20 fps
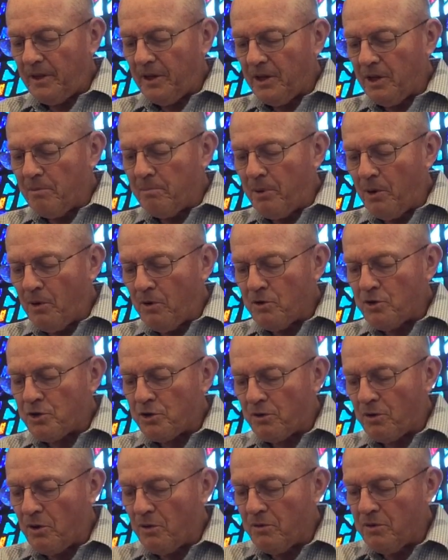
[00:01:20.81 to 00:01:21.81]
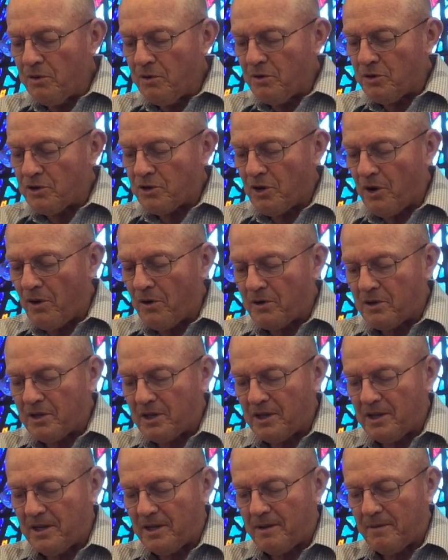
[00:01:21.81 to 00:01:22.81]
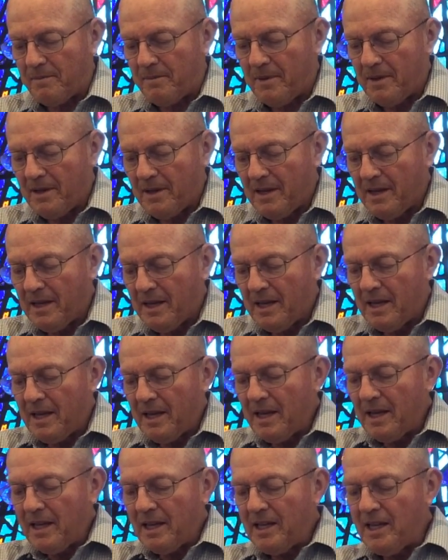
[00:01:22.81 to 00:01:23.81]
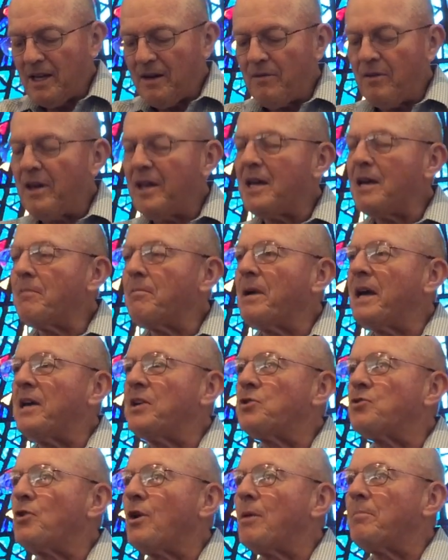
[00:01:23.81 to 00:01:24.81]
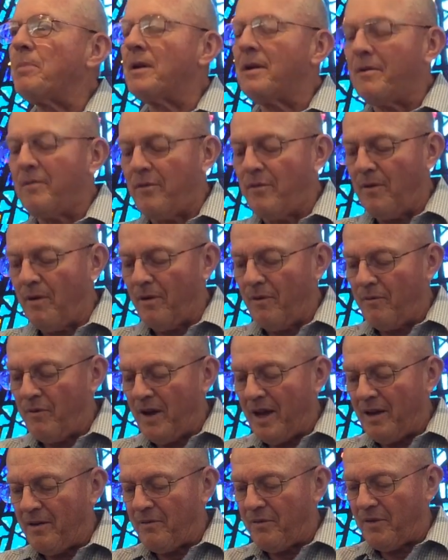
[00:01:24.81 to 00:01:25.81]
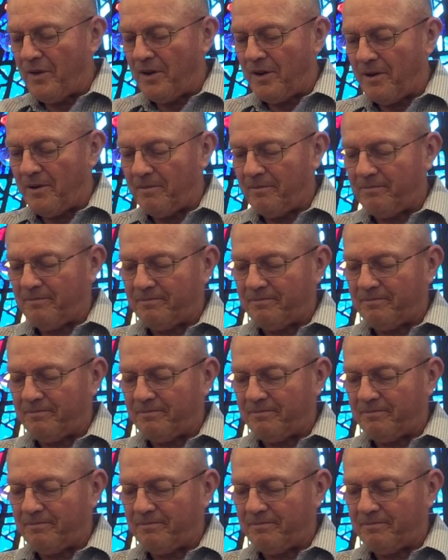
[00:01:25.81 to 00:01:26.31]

Compose your own new song to him. Give him a trumpet fanfare.